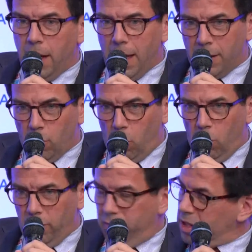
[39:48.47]
And
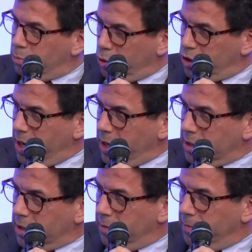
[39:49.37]
all of these
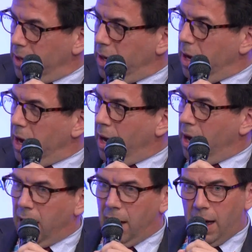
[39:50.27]
projects
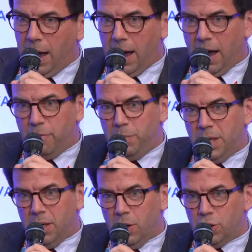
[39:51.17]
uh, have
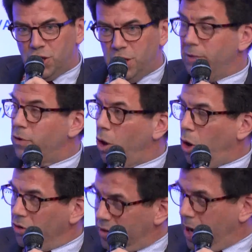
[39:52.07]
been achieved
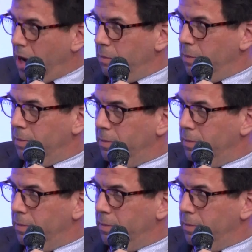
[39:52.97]
on time,